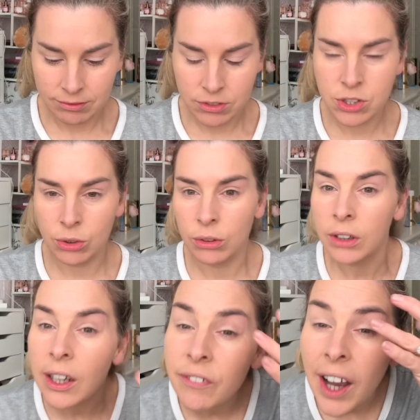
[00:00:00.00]
So
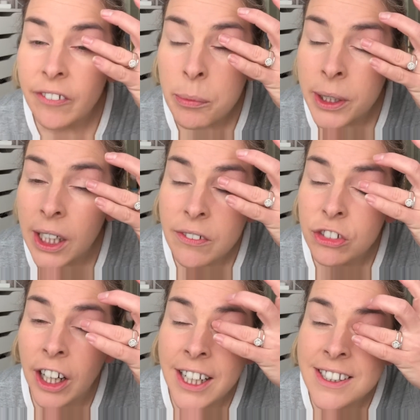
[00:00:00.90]
if I have a midlife
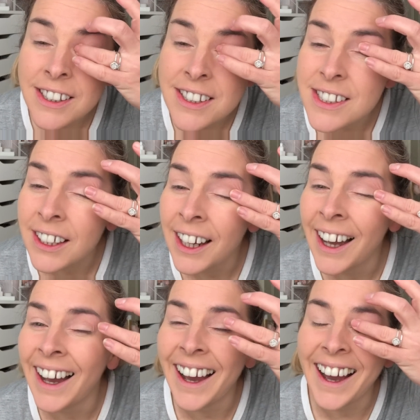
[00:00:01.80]
crisis, at